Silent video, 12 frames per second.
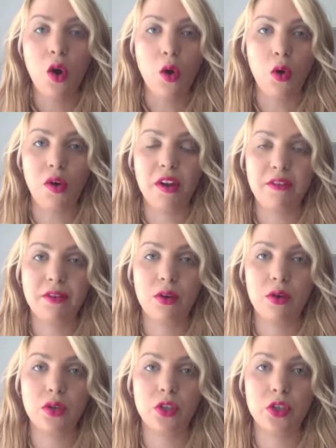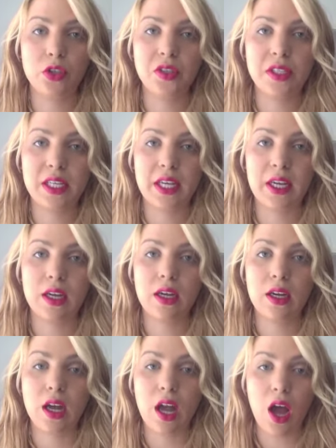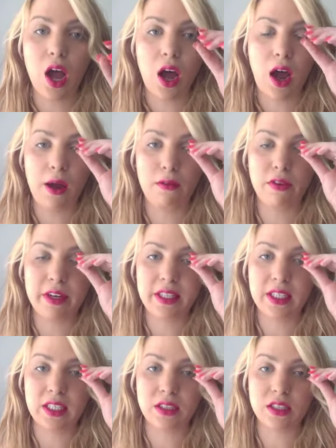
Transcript: or if you're using a really